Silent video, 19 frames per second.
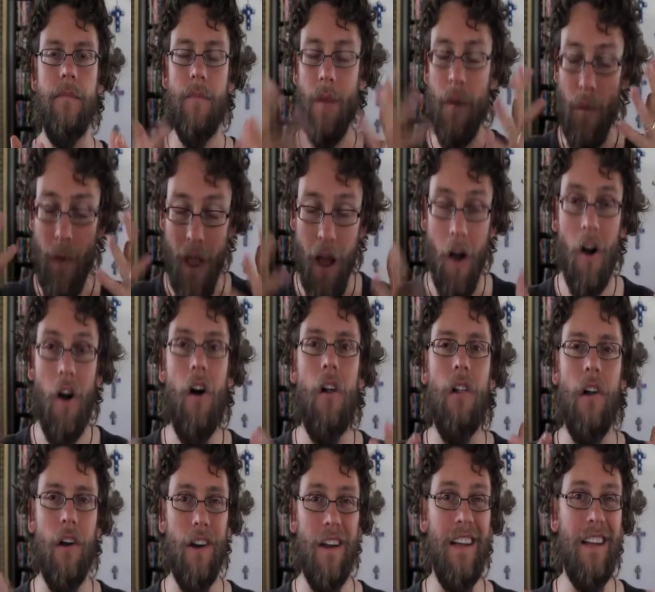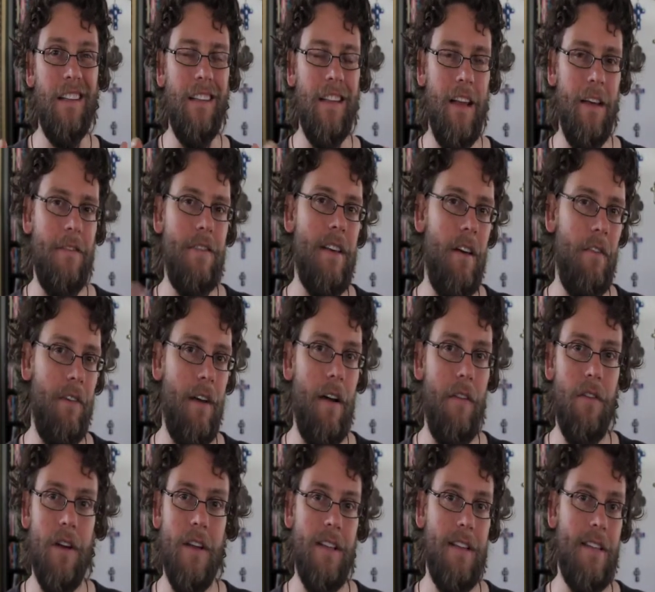And we all are guilty of
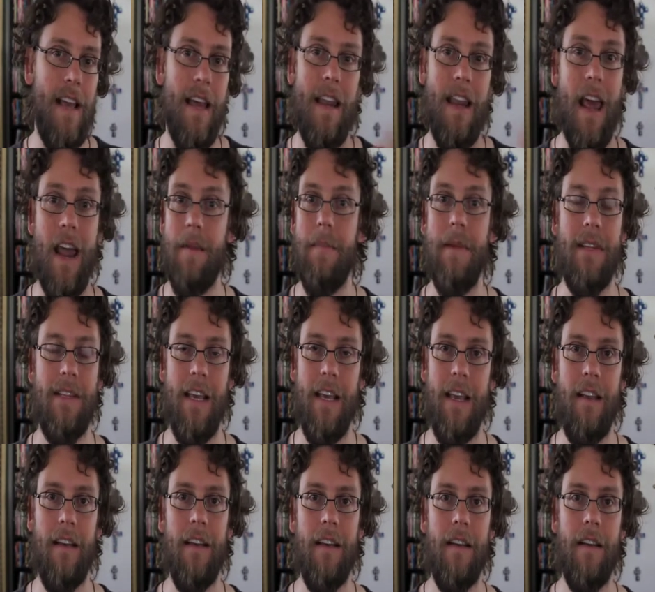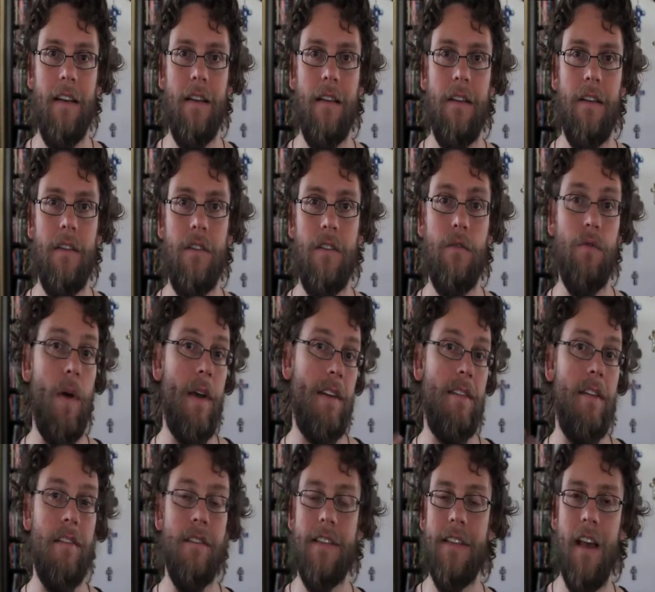self-governance and enmity
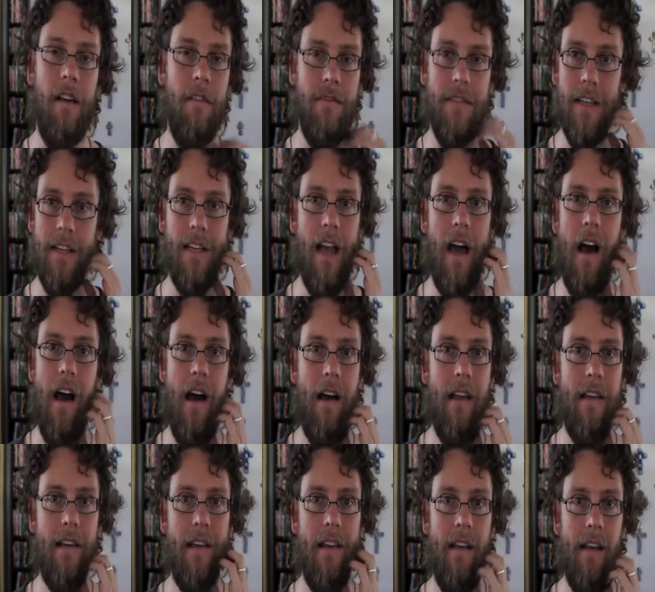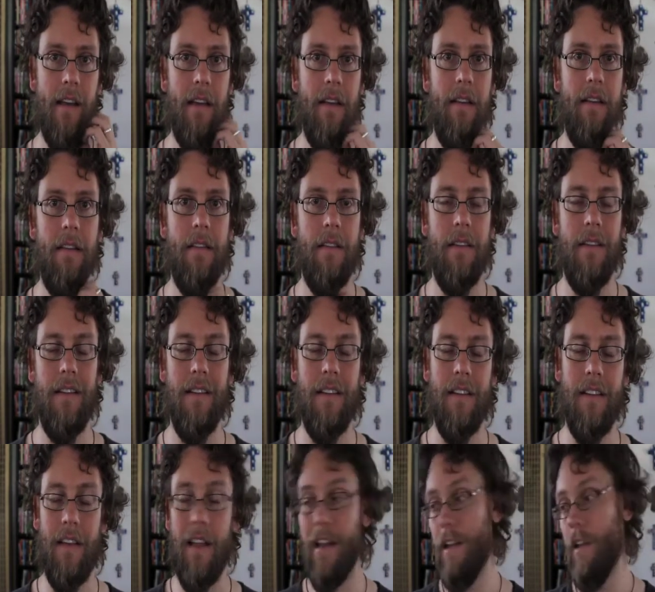twixt ourselves and God.
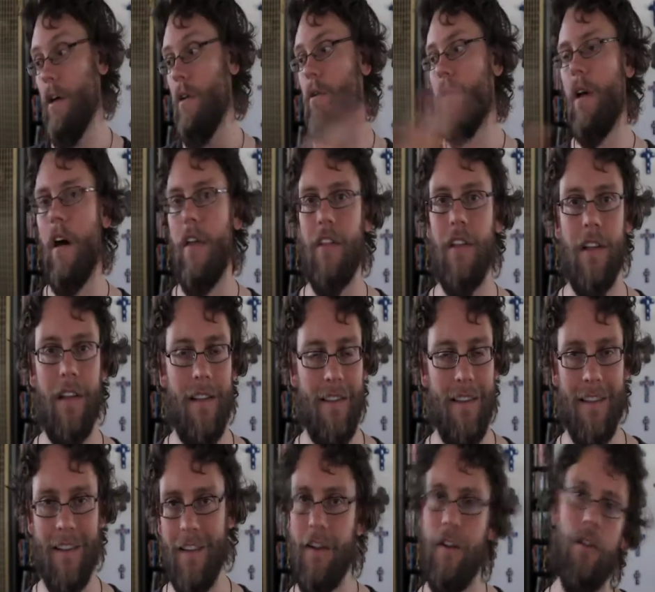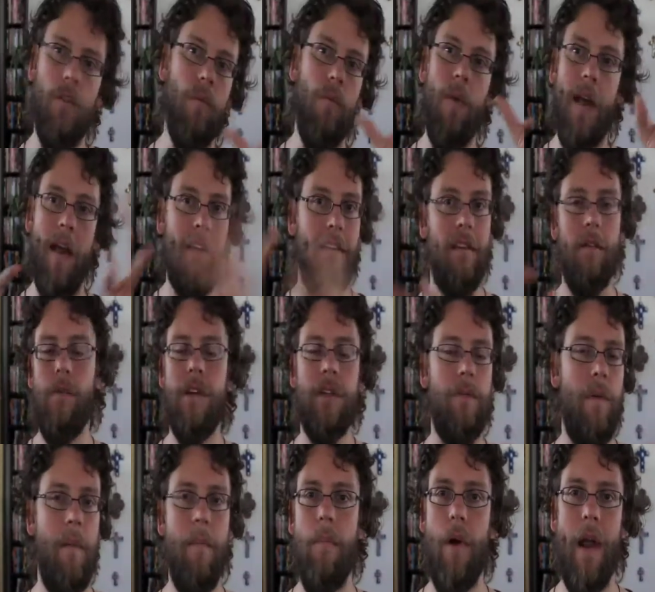Let alone all the little ways in which
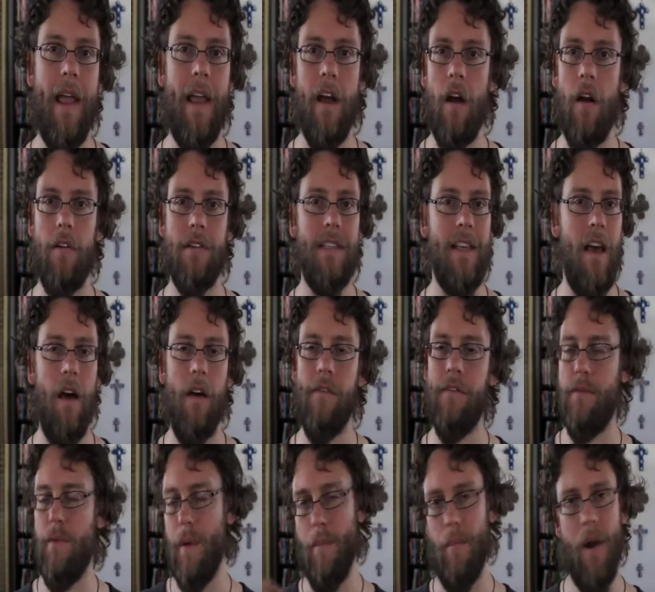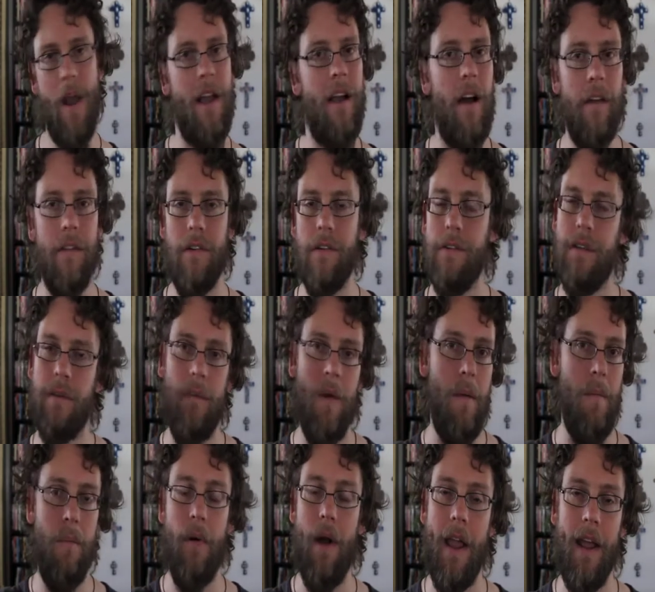we break ourselves, we break others, and
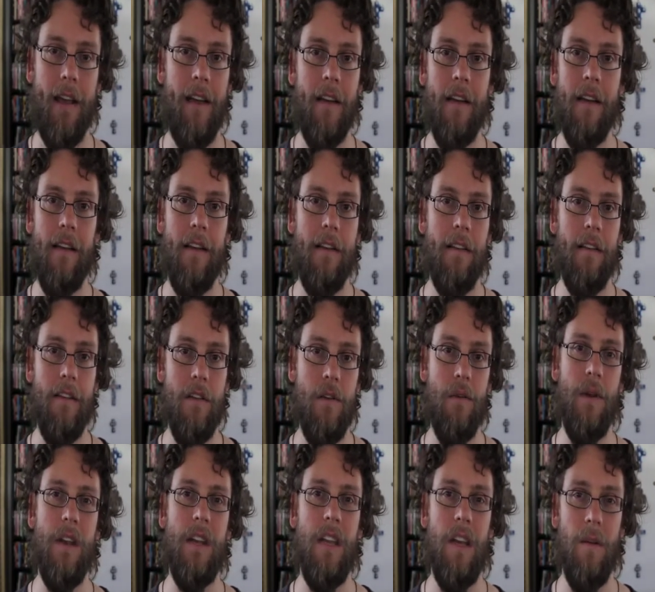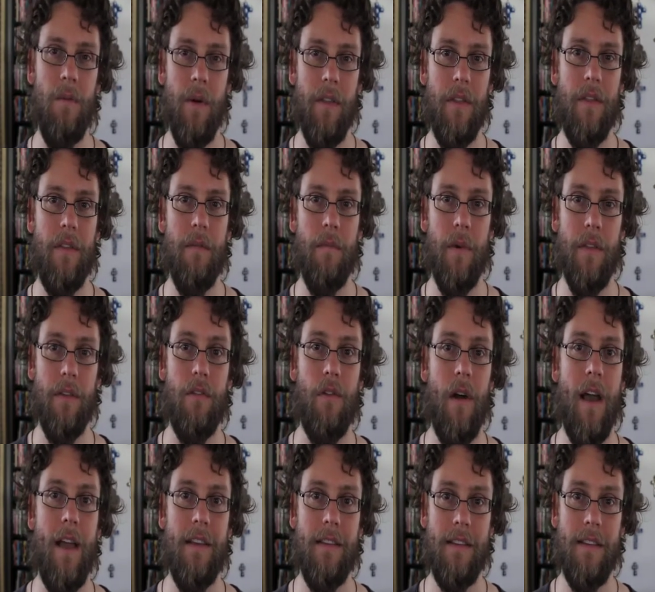we break unity with
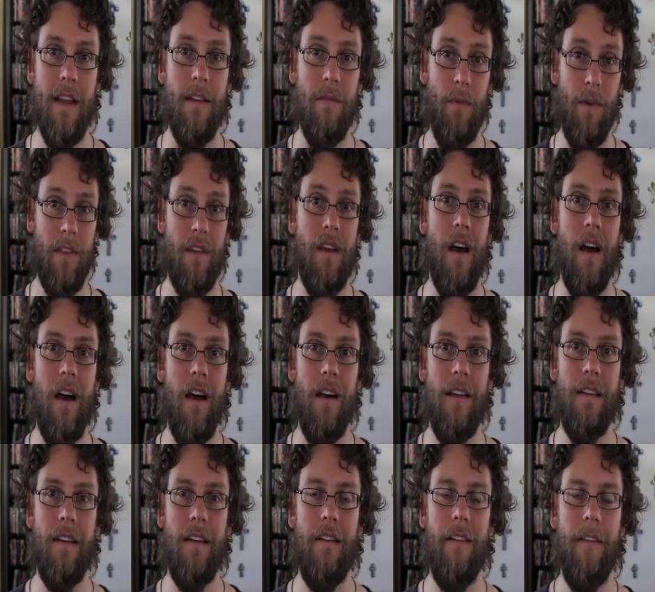Christ and with God.